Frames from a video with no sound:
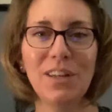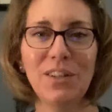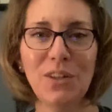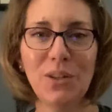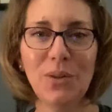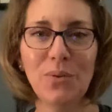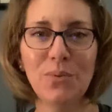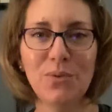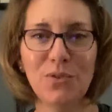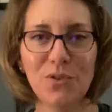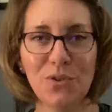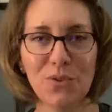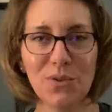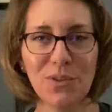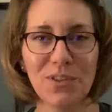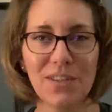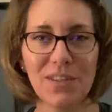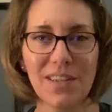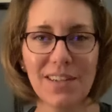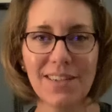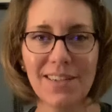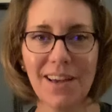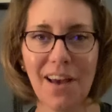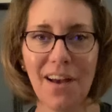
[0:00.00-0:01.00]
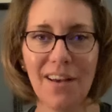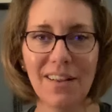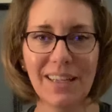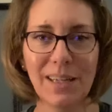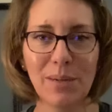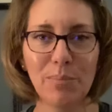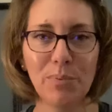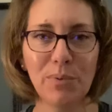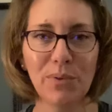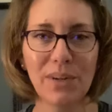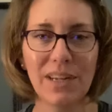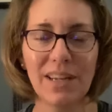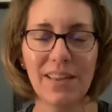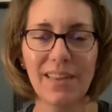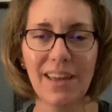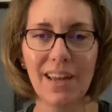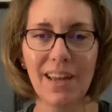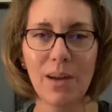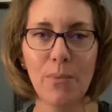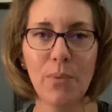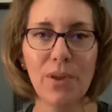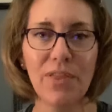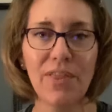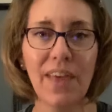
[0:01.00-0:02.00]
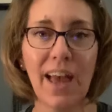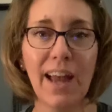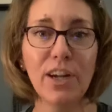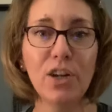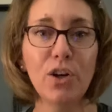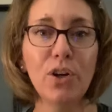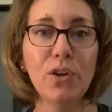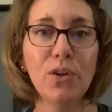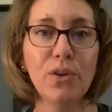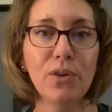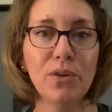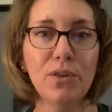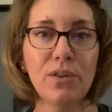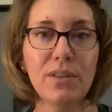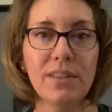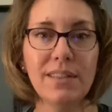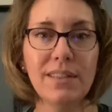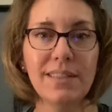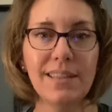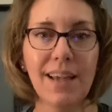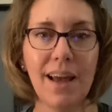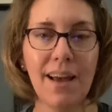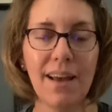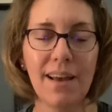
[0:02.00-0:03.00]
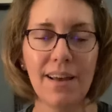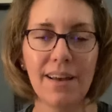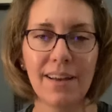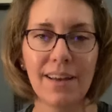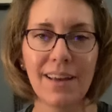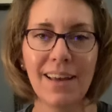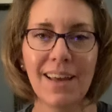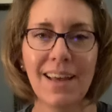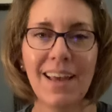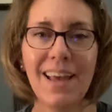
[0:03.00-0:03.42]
use your Sitali breathing with that curled tongue.